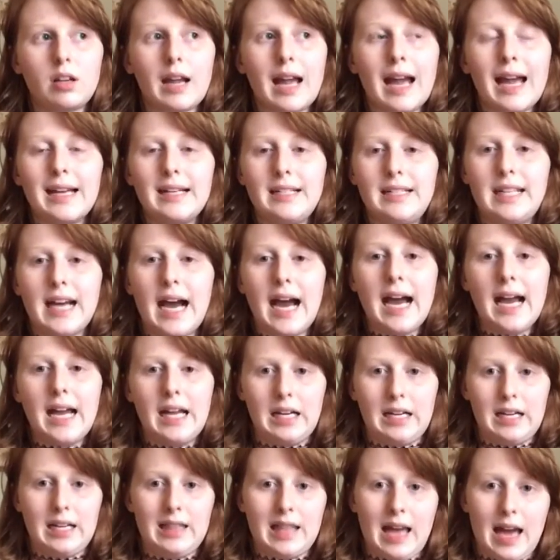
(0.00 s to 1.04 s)
had
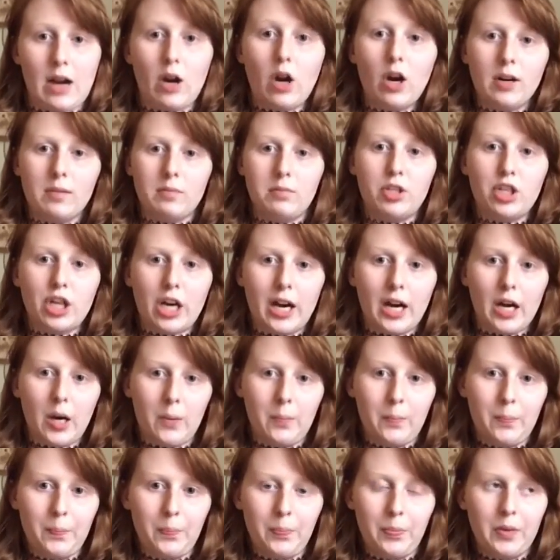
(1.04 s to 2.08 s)
died in that armchair,
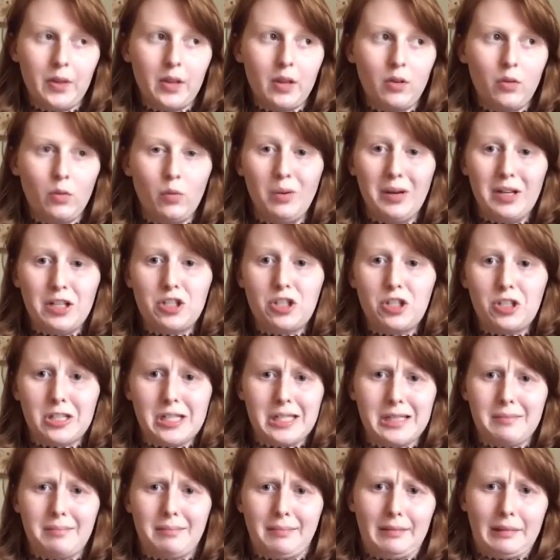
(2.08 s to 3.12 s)
which
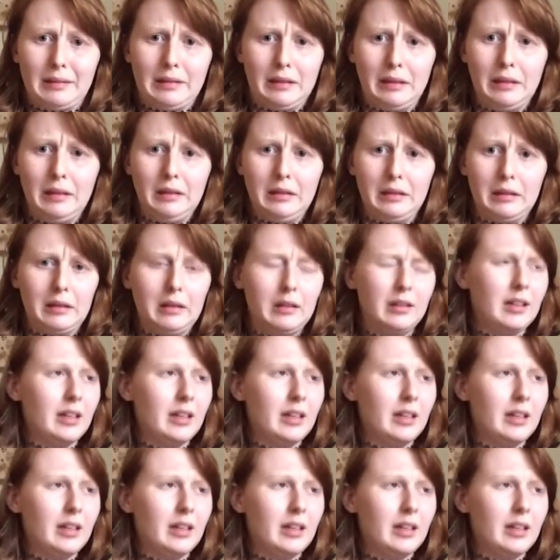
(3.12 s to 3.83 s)
just, ugh.